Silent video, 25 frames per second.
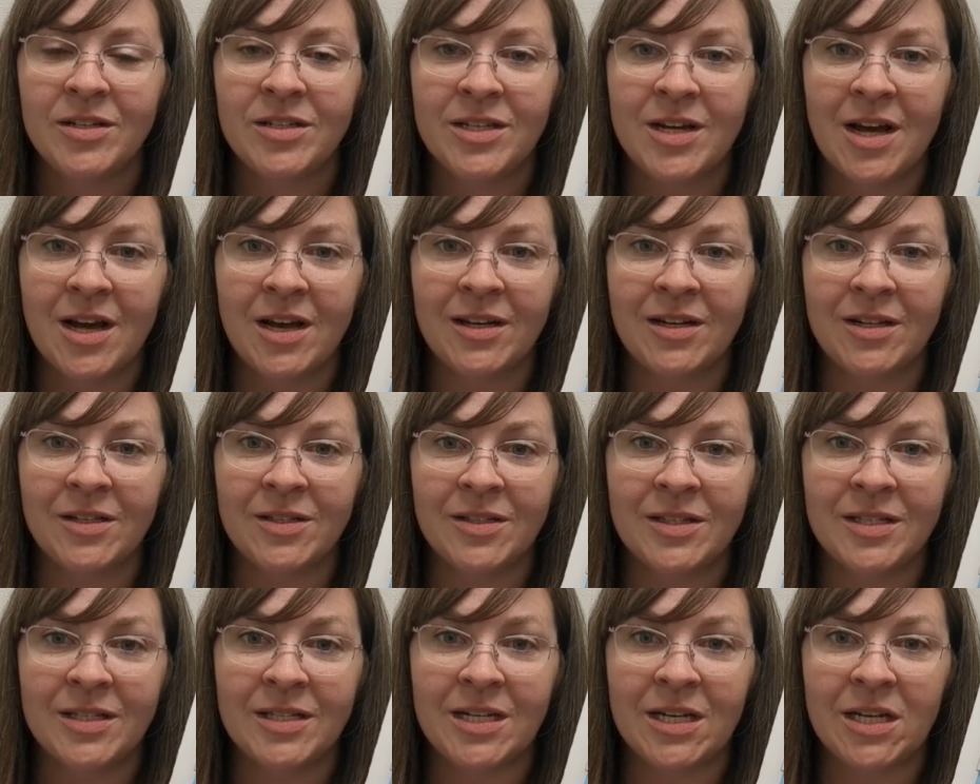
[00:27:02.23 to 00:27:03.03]
done
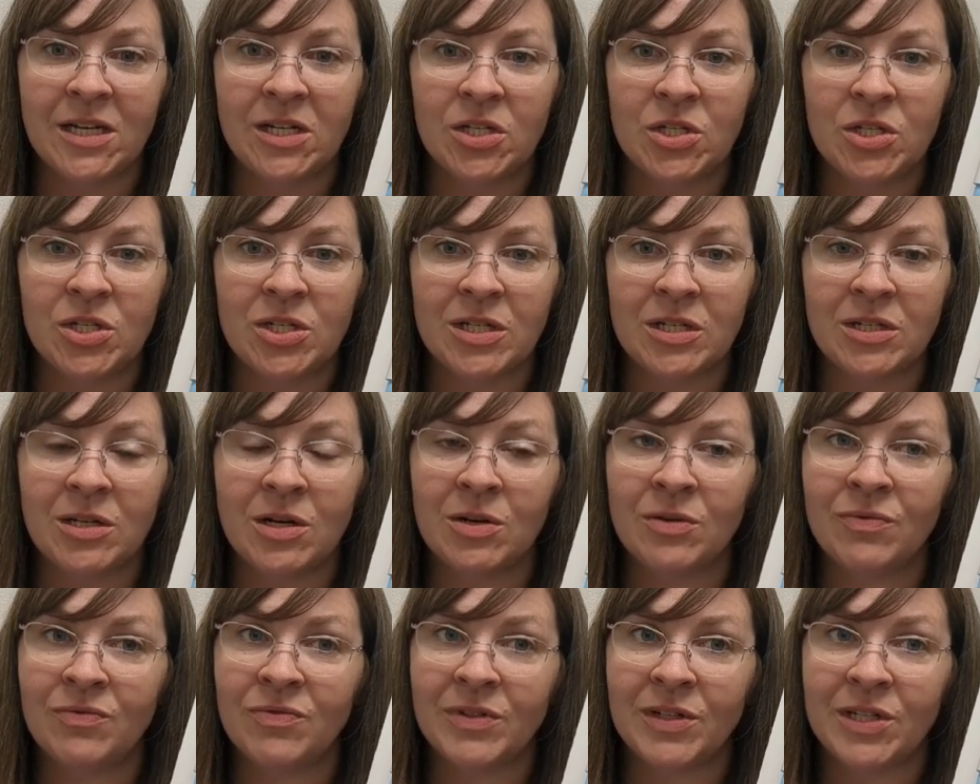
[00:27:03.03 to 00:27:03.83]
and stitched and
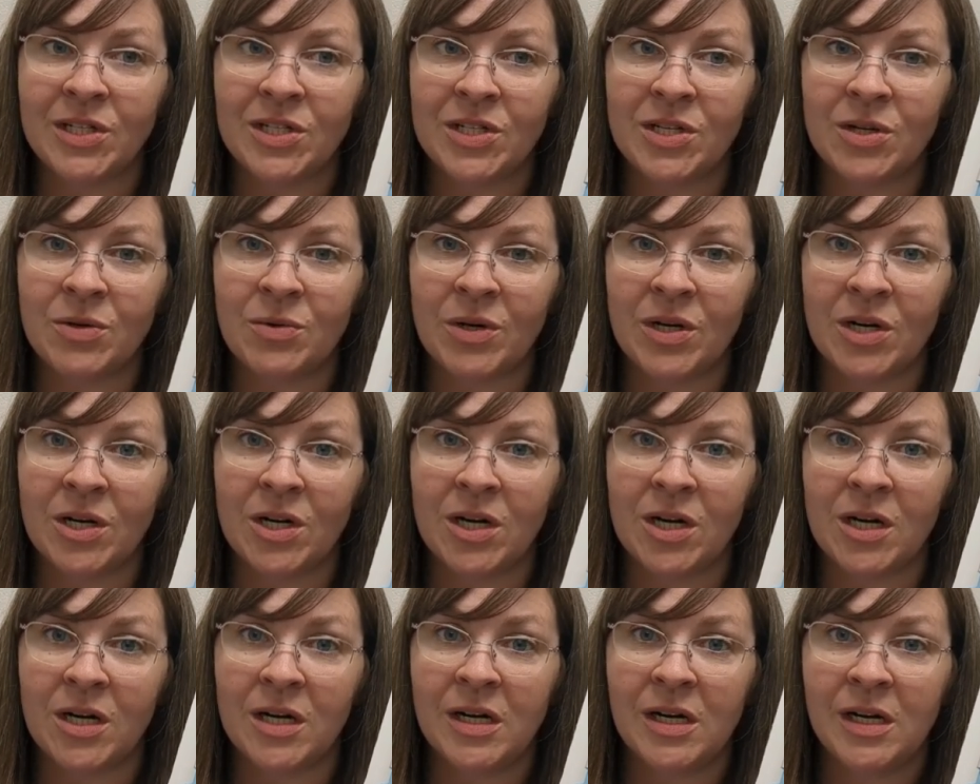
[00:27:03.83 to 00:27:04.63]
hopefully to
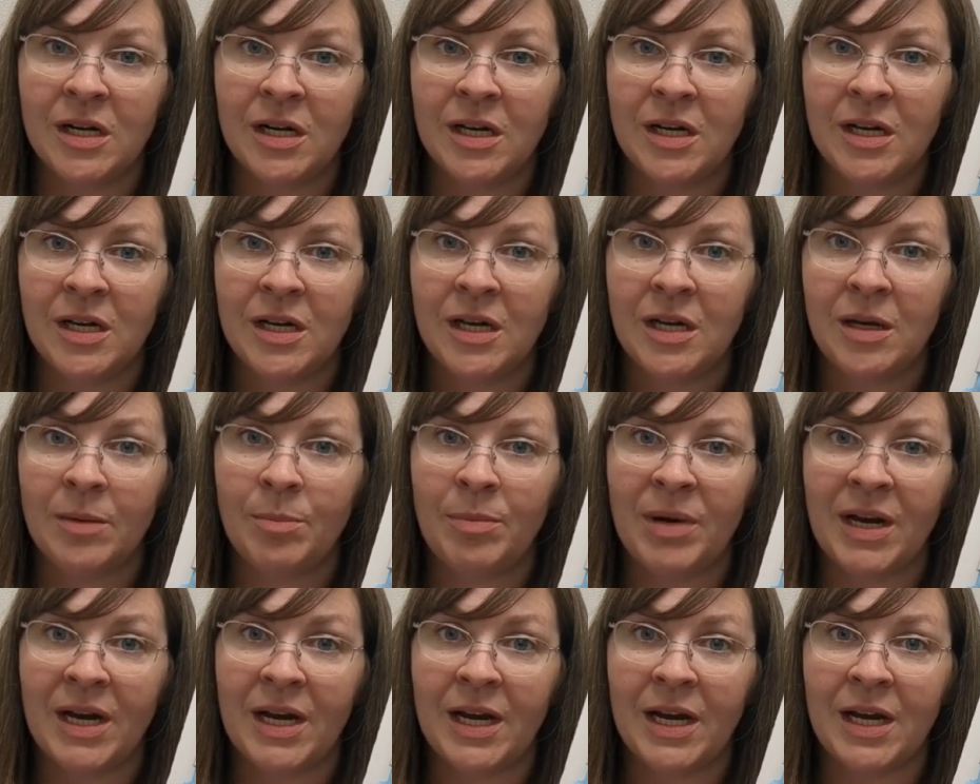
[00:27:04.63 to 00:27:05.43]
her
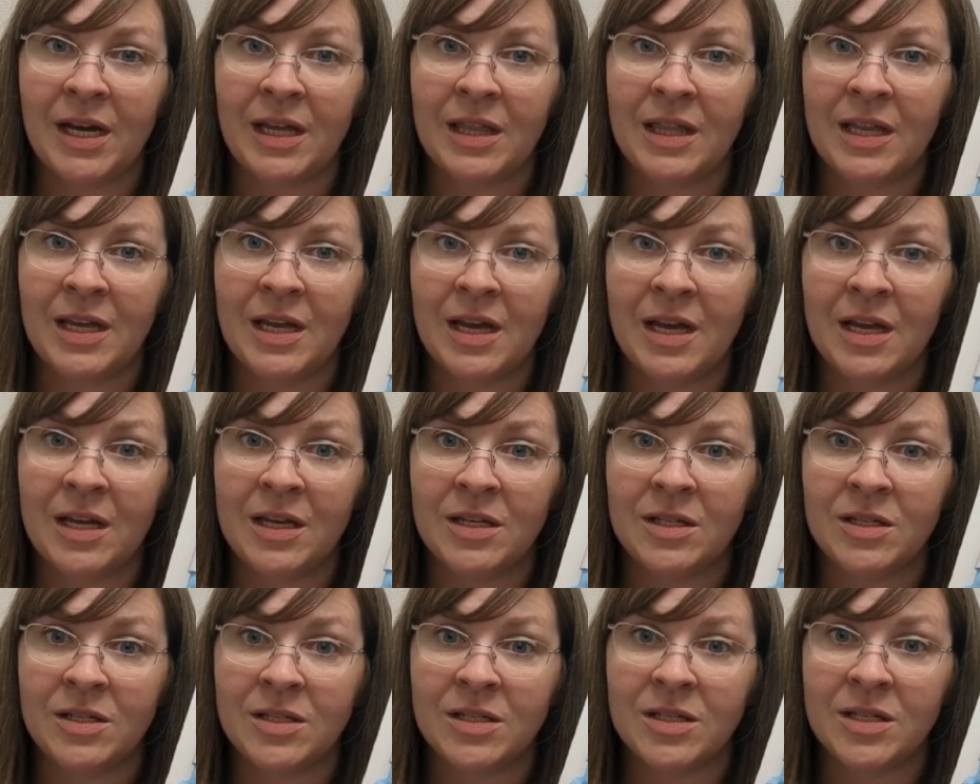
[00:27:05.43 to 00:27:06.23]
by the
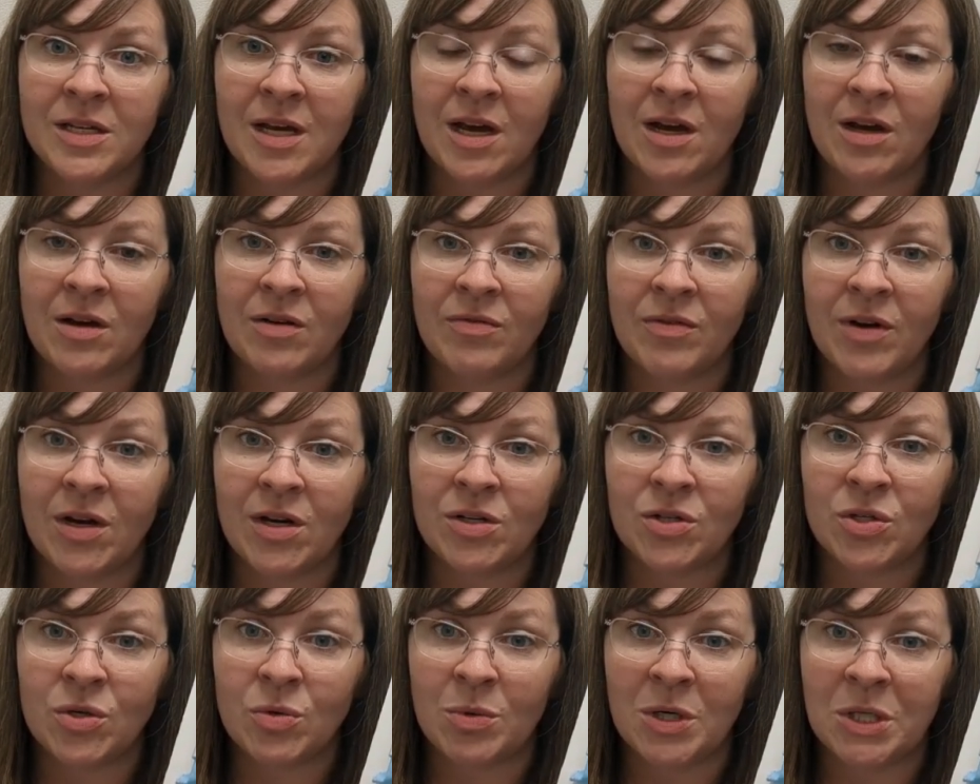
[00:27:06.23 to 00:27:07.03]
end of
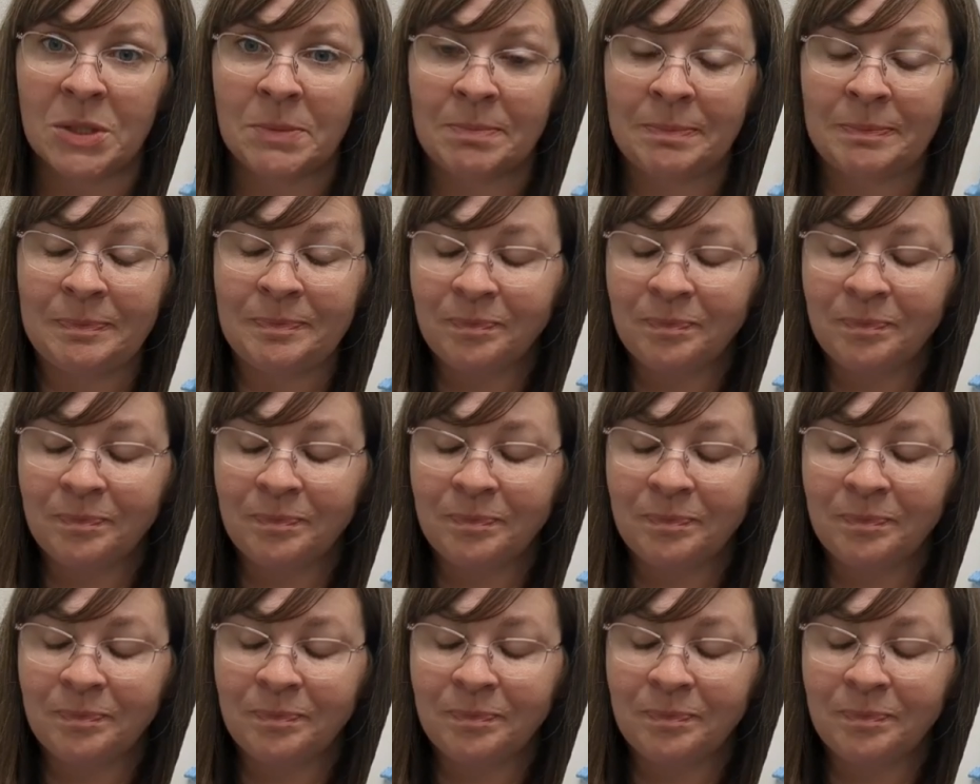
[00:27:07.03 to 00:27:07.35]
October.